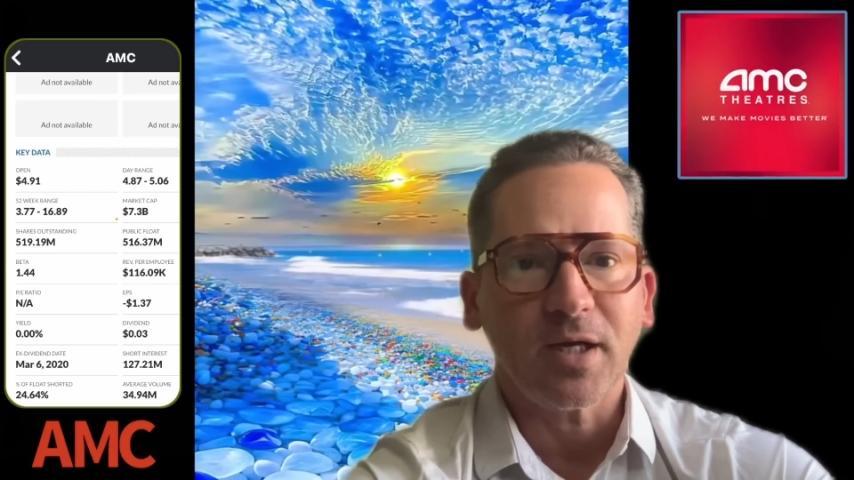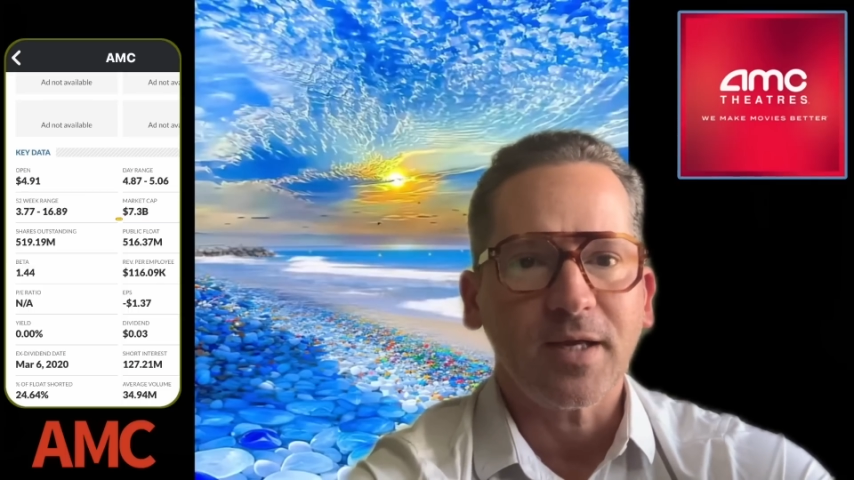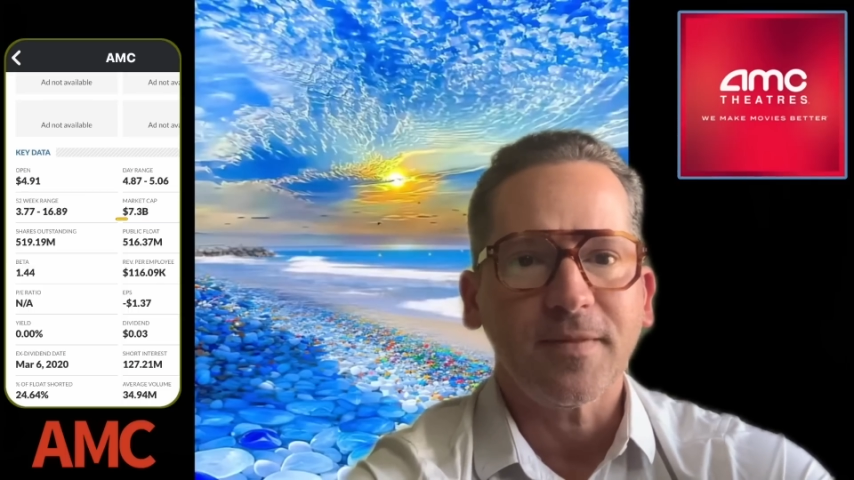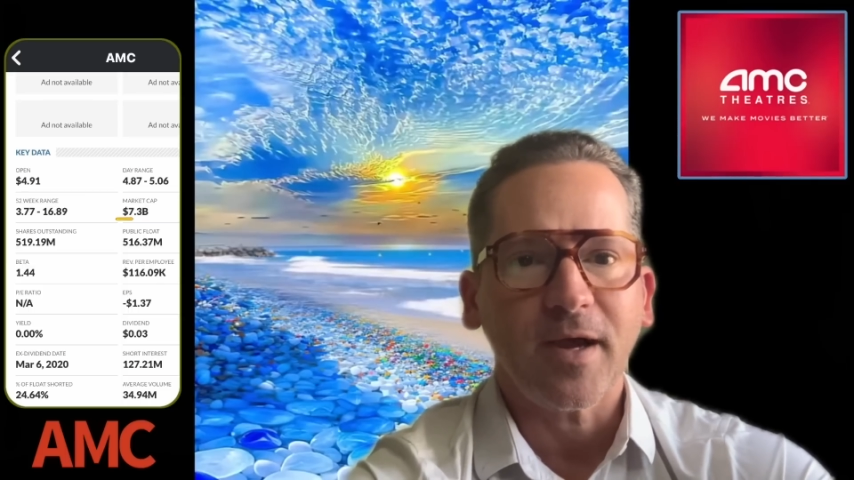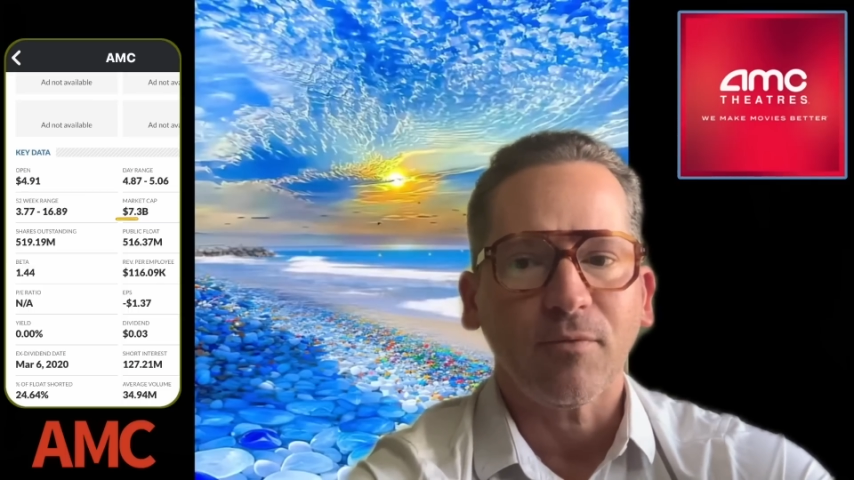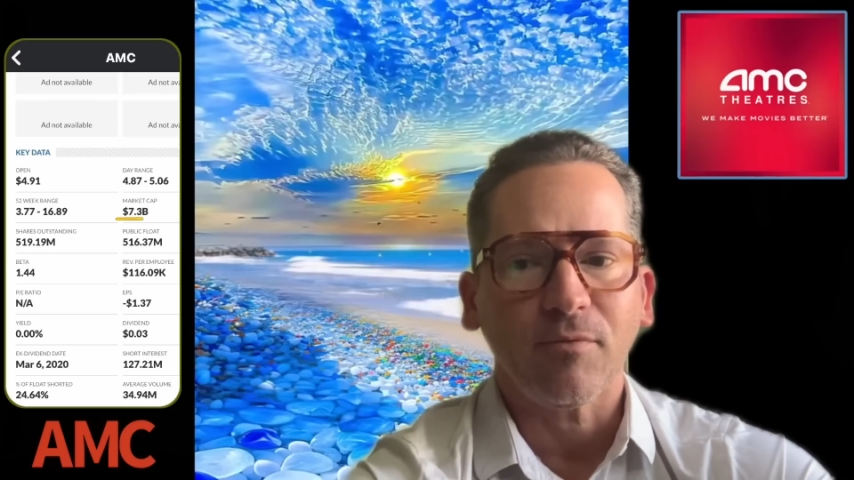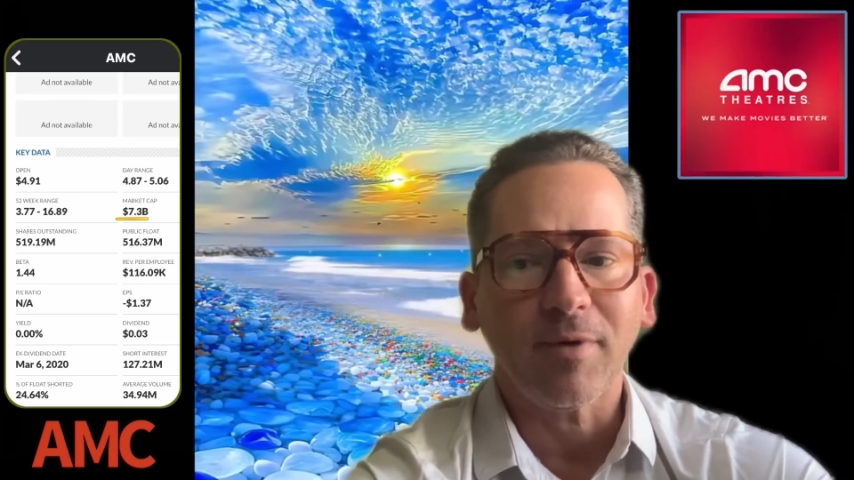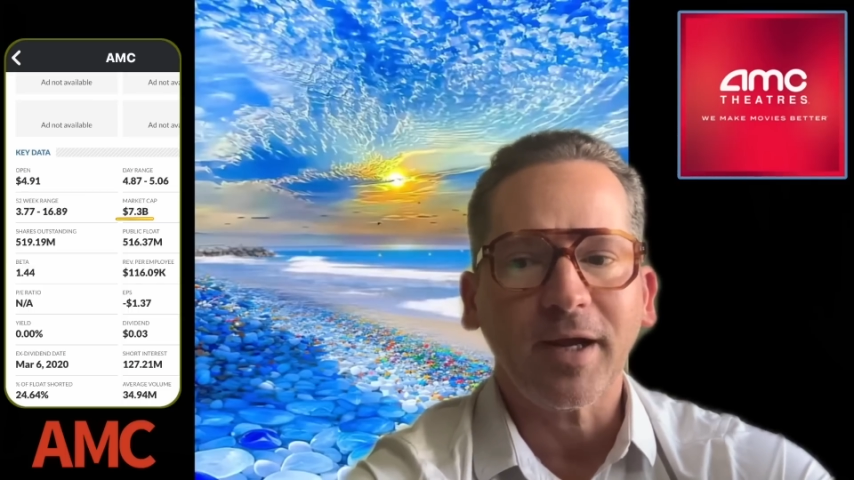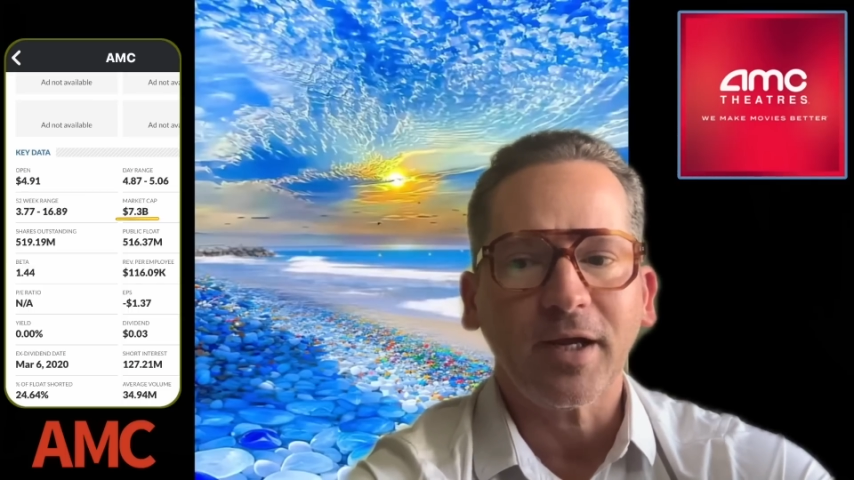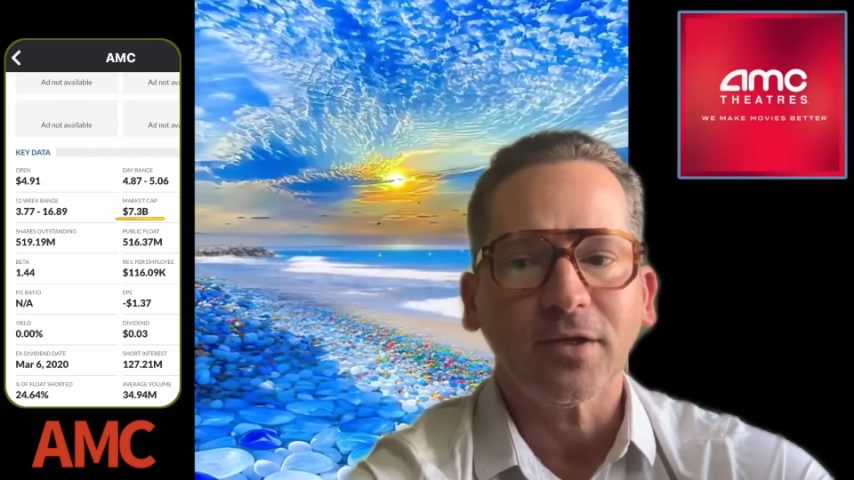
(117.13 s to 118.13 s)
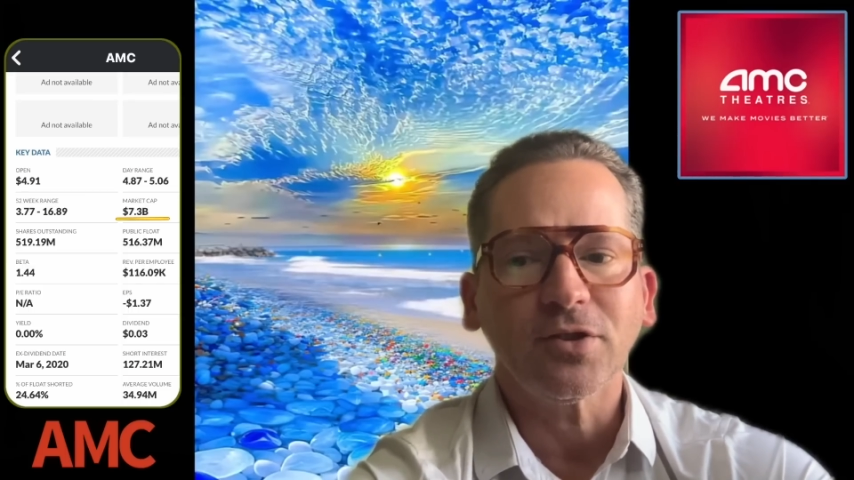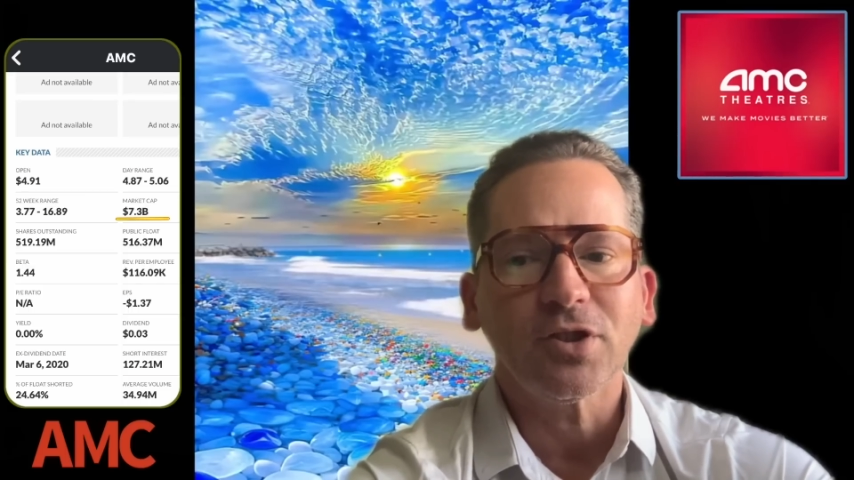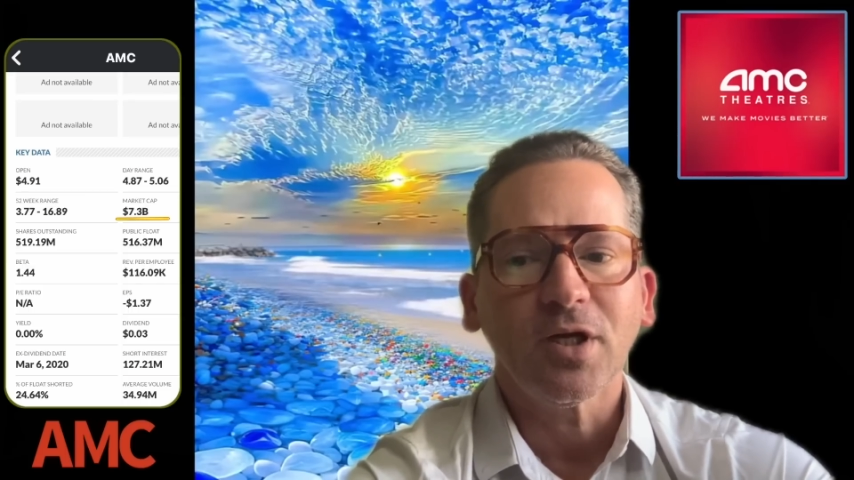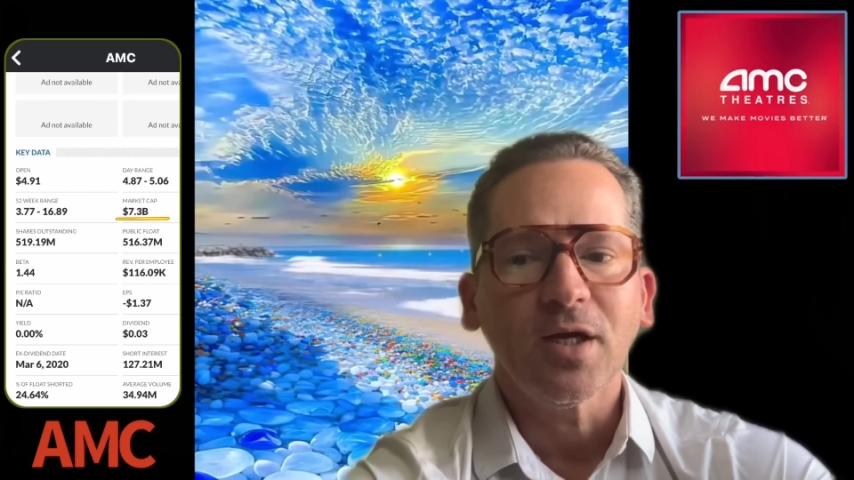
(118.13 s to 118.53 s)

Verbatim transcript: in that range